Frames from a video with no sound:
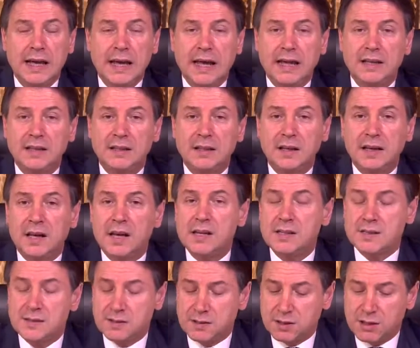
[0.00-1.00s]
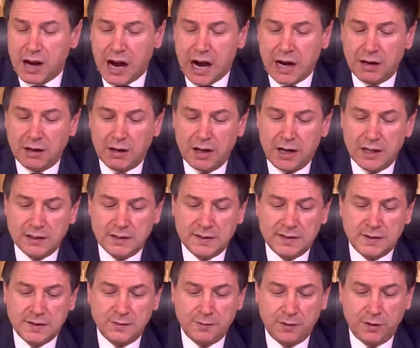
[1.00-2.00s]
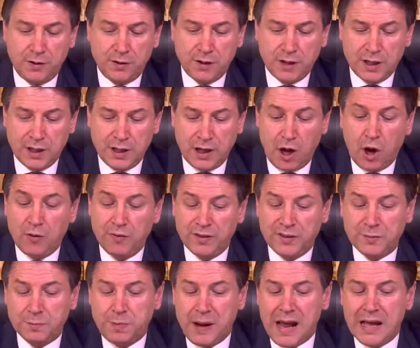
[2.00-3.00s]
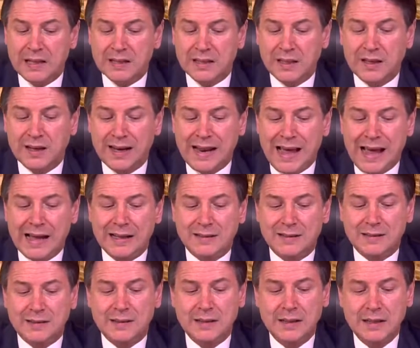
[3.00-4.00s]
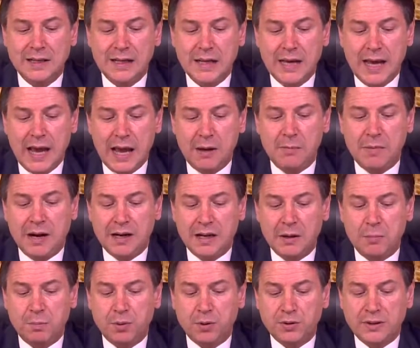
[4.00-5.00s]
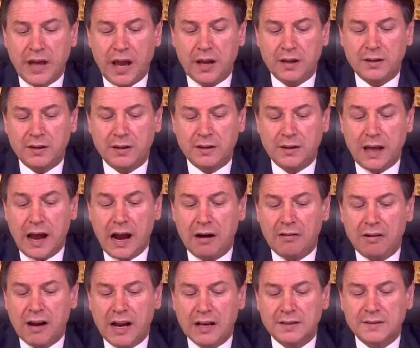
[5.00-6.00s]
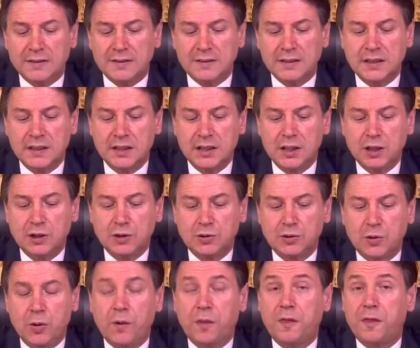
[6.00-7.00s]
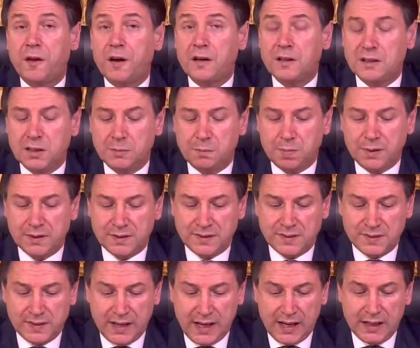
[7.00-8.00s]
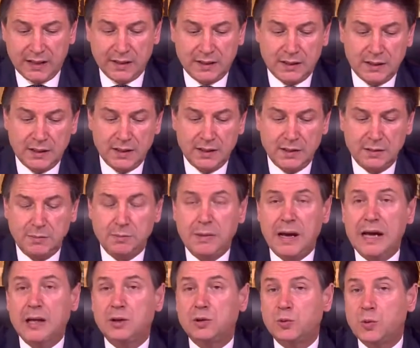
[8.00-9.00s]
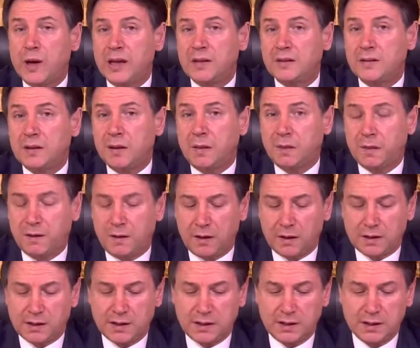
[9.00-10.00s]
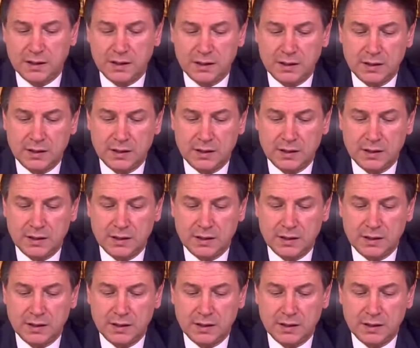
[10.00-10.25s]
and its targets for uh, overexpanding land and marine protected areas to thirty percent by twenty thirty.